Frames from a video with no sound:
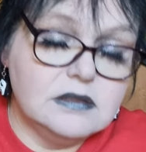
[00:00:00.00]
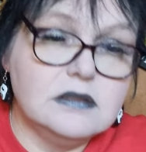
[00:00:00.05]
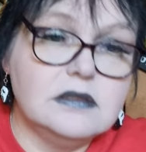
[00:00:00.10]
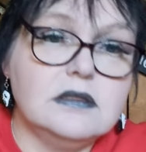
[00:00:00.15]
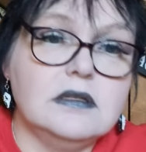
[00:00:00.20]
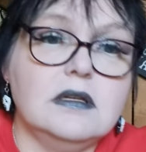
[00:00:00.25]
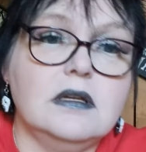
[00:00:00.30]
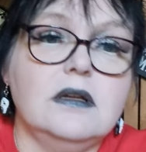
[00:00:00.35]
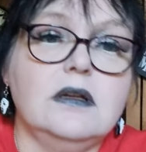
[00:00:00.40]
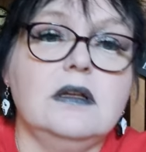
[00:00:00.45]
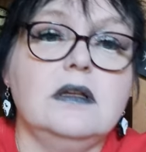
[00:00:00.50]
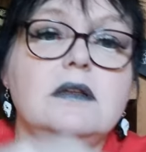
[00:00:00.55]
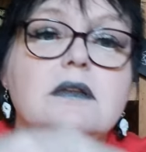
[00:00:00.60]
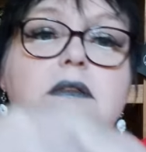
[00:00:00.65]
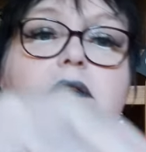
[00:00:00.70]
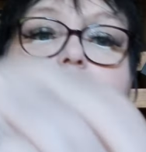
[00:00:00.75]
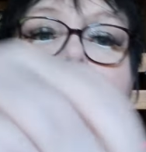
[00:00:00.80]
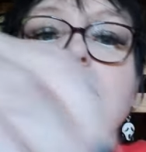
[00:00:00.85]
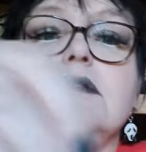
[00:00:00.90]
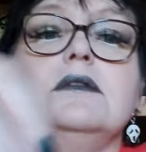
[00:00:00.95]
So
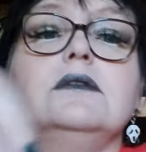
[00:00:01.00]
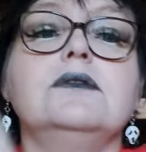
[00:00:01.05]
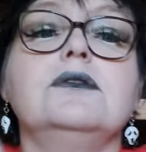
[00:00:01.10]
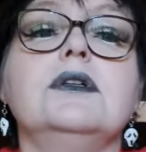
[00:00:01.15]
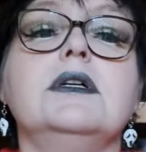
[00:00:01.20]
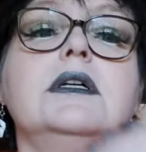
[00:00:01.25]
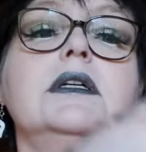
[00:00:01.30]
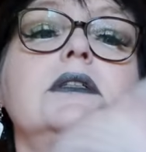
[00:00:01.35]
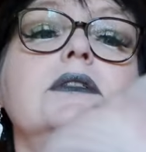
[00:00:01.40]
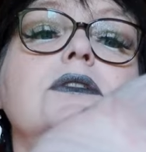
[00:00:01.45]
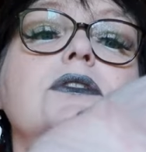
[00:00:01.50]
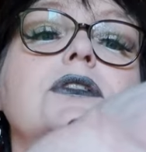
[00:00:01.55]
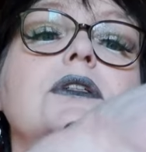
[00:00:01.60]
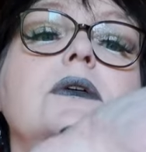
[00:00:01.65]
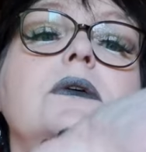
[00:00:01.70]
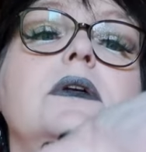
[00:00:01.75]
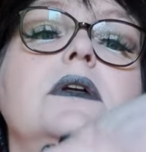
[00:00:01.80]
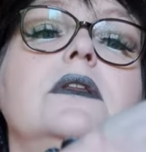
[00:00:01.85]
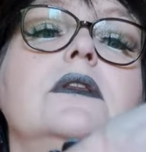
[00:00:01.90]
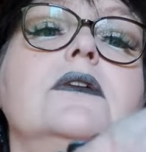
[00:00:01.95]
try and
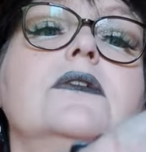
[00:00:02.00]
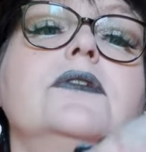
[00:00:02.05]
show you the